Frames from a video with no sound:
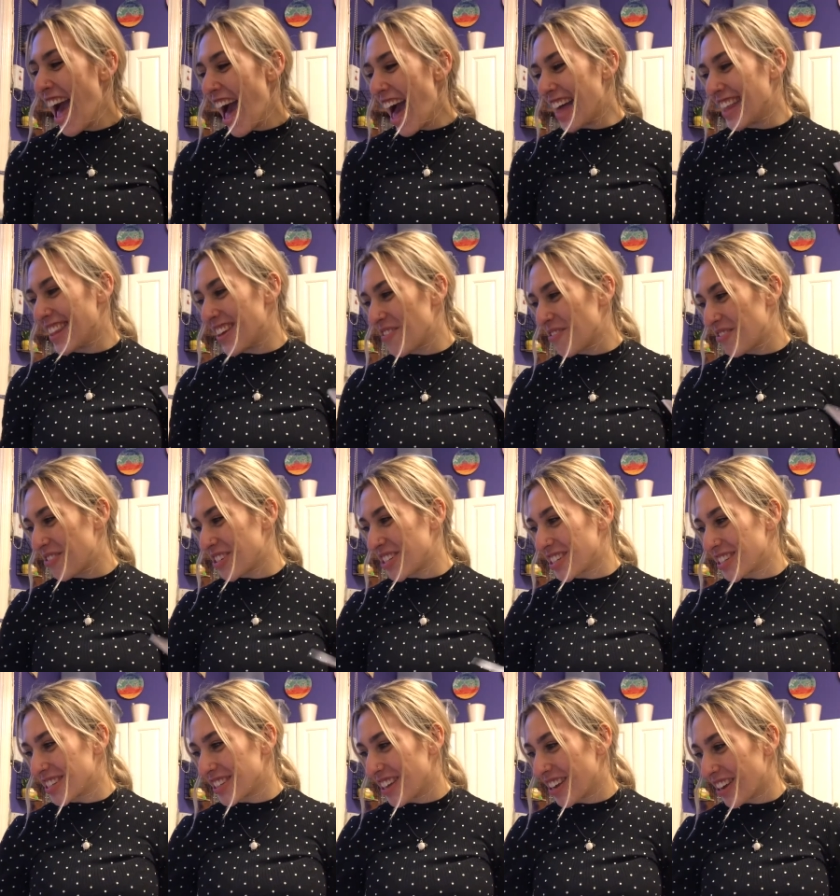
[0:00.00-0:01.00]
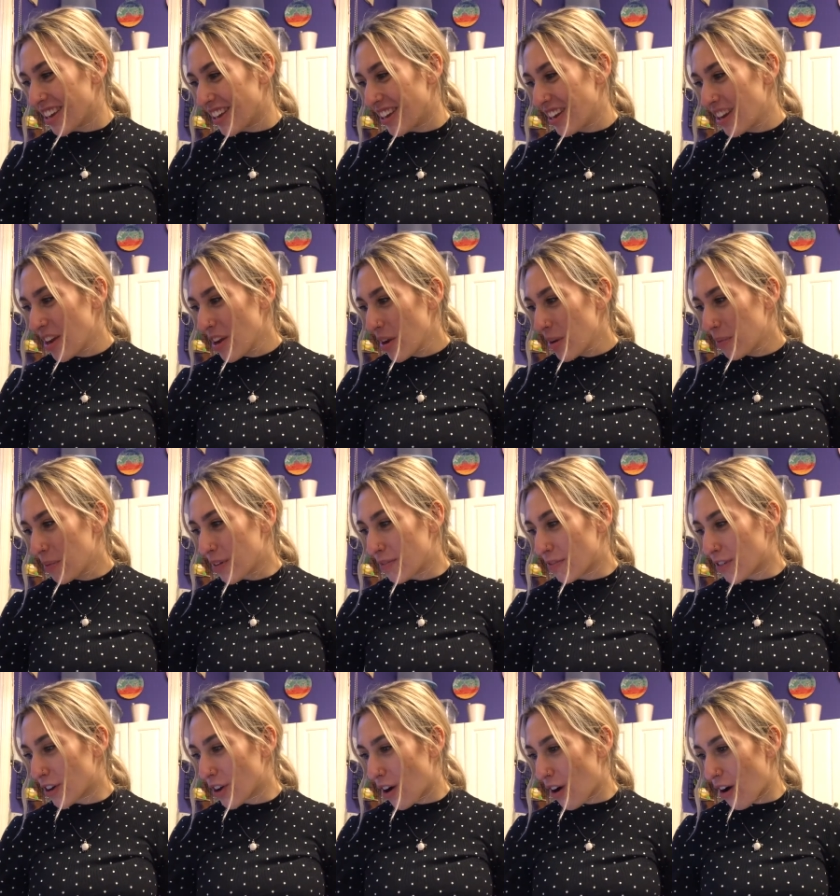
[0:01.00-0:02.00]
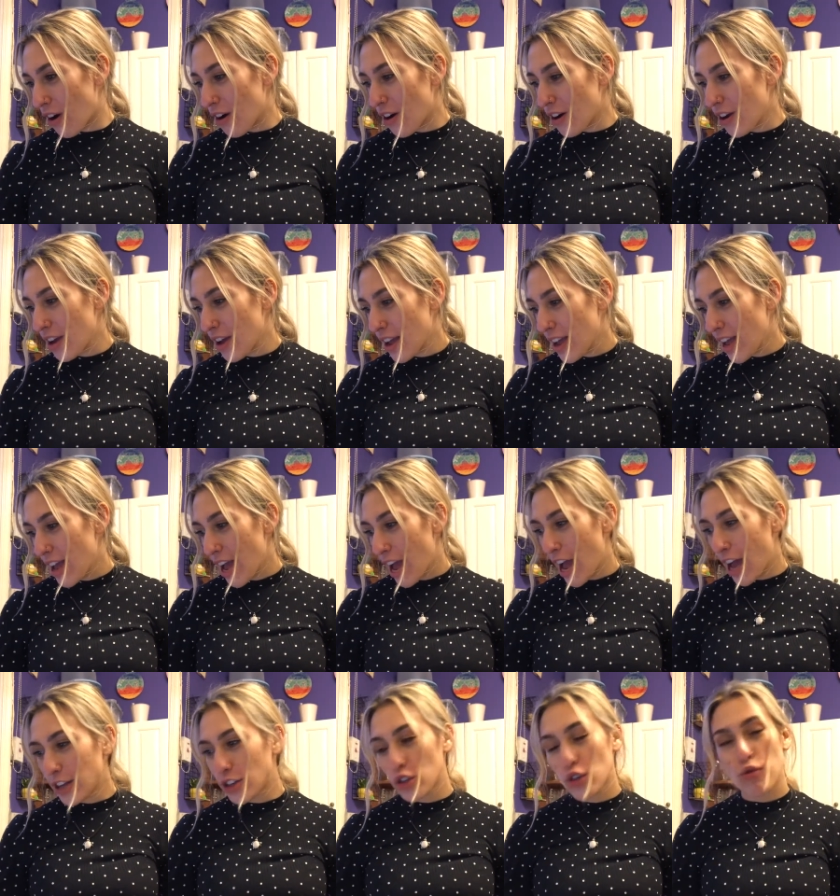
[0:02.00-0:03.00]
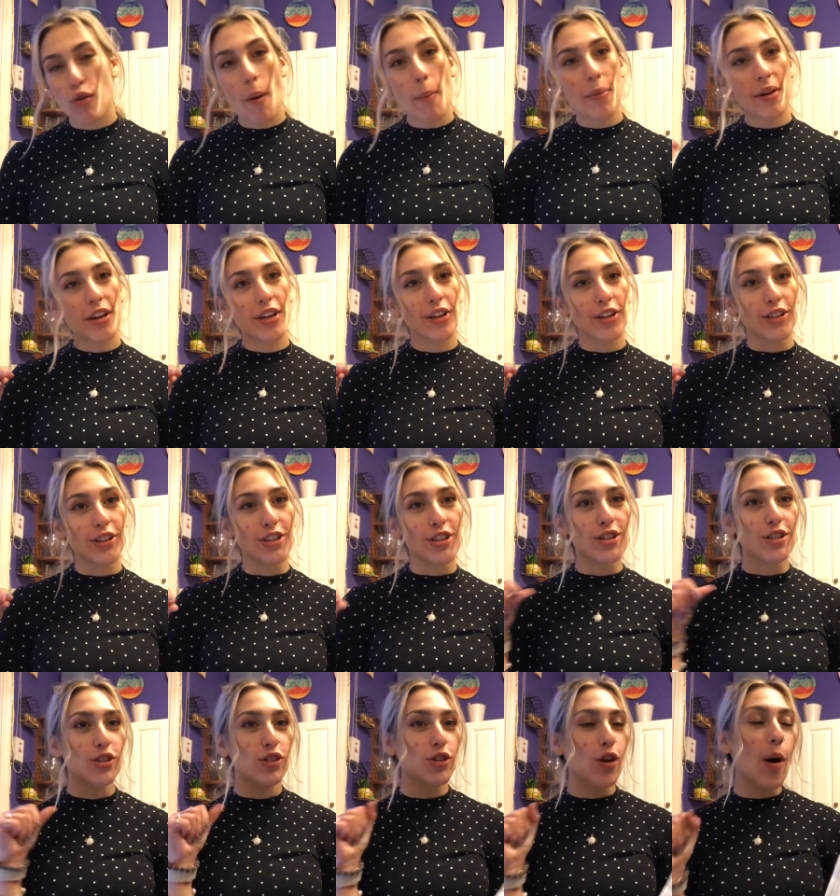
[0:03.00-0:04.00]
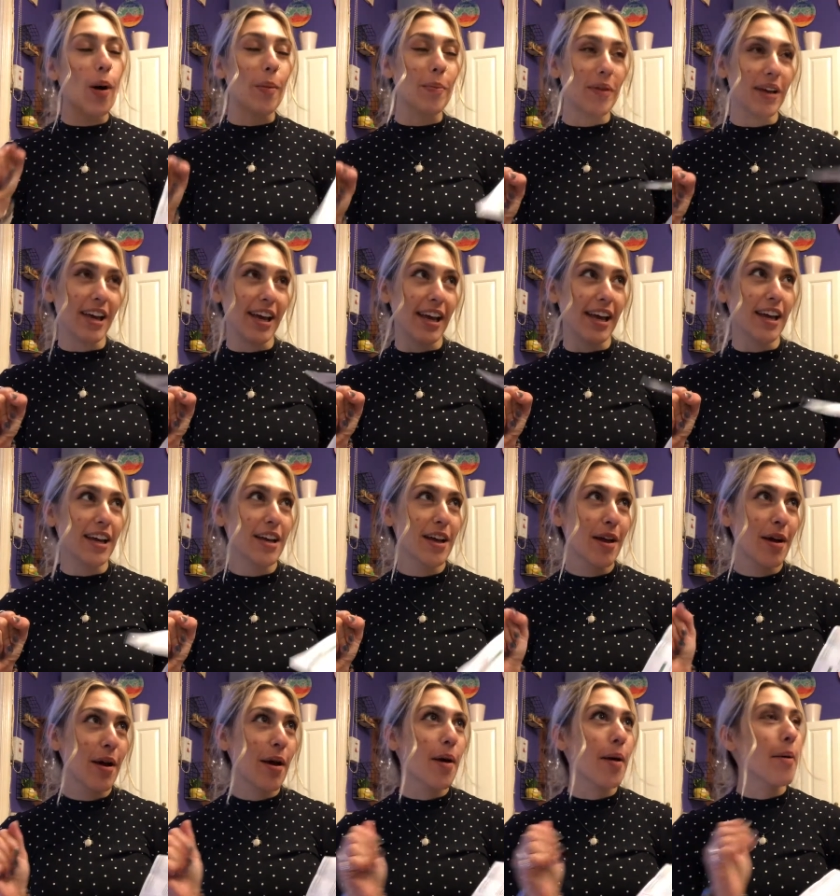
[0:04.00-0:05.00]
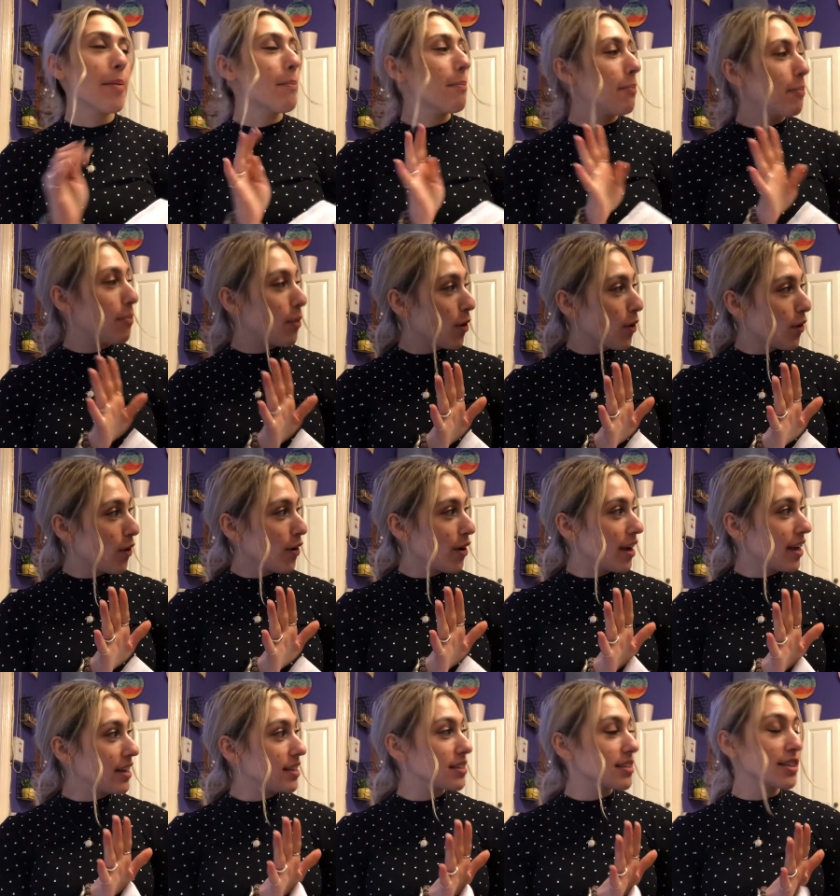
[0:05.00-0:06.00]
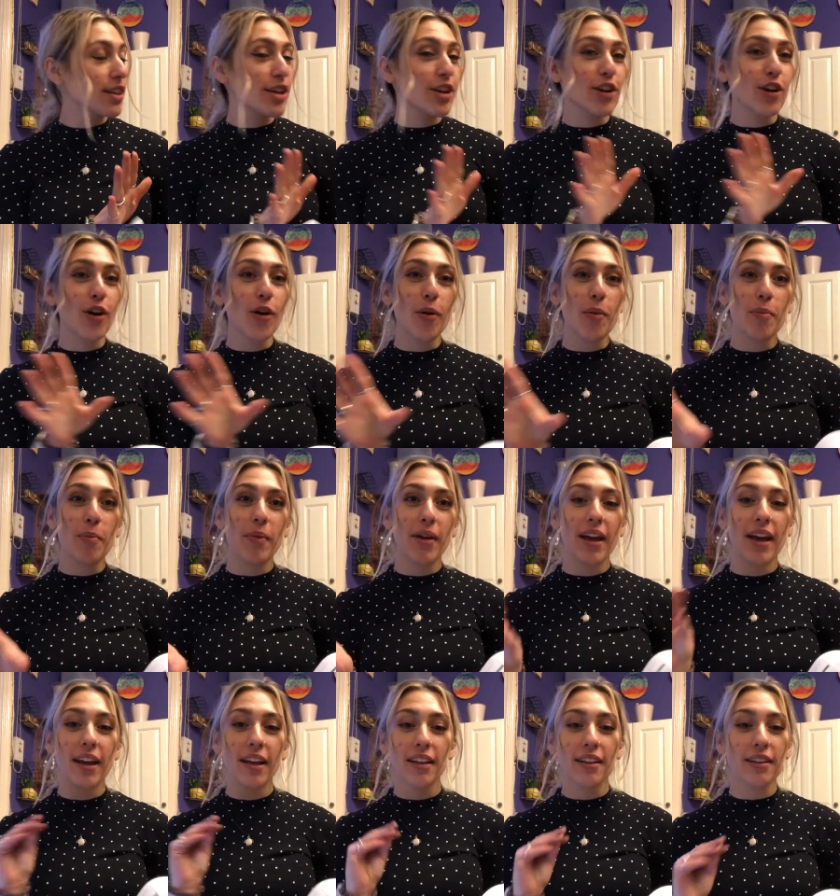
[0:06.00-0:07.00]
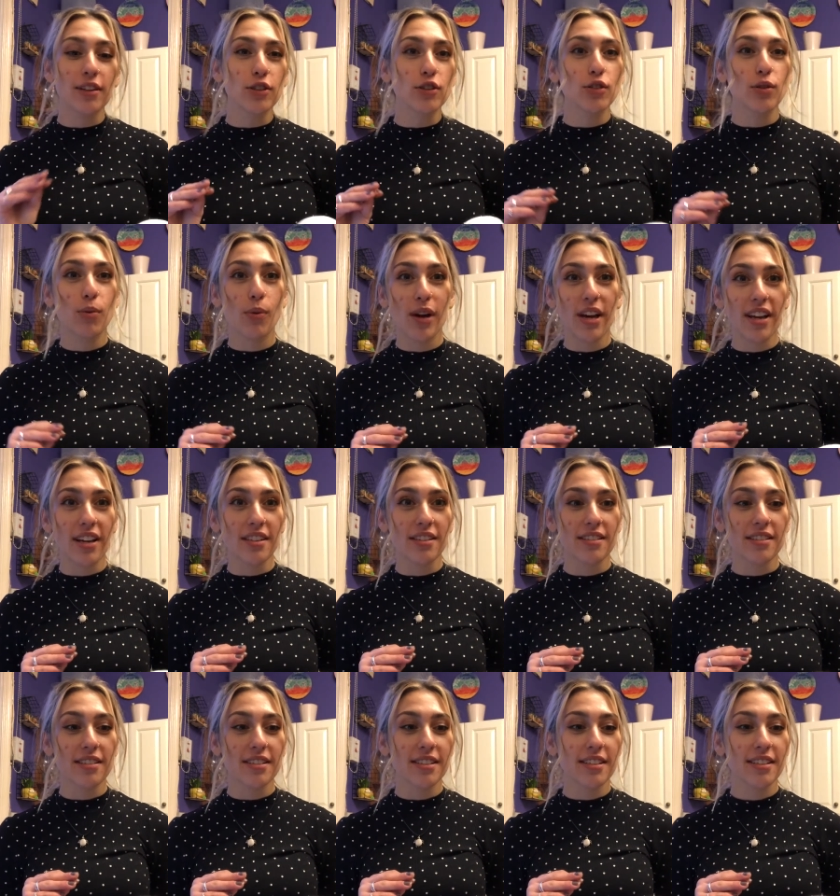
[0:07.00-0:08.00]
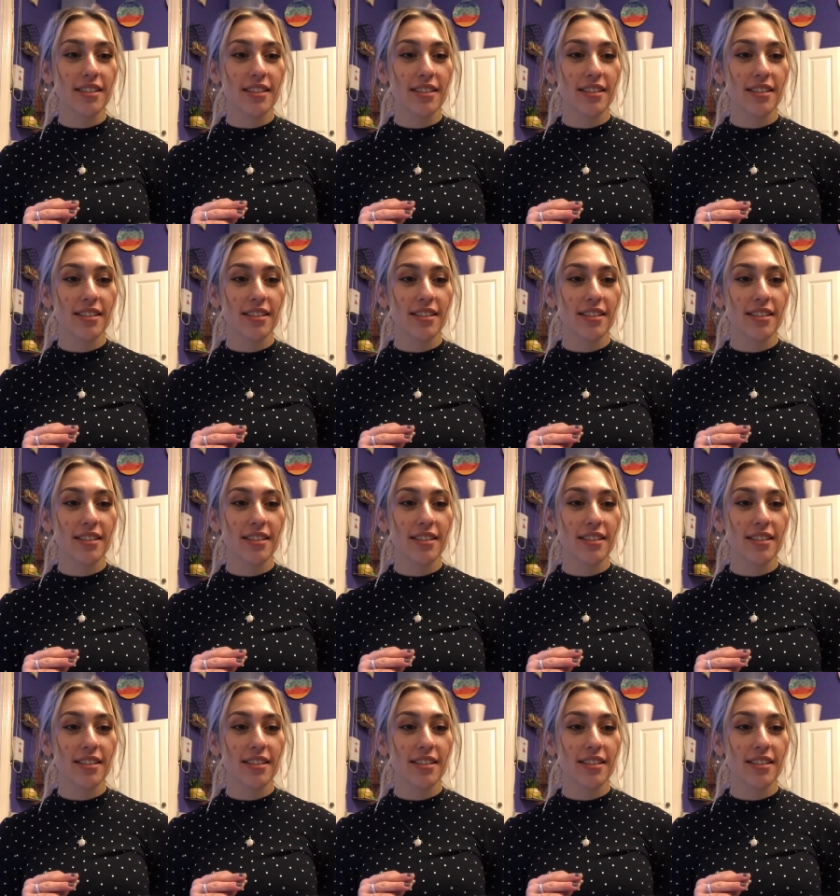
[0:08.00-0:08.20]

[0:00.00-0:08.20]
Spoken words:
And then for dessert, we've got a tropical sorbet, but it's going to come in a little twist.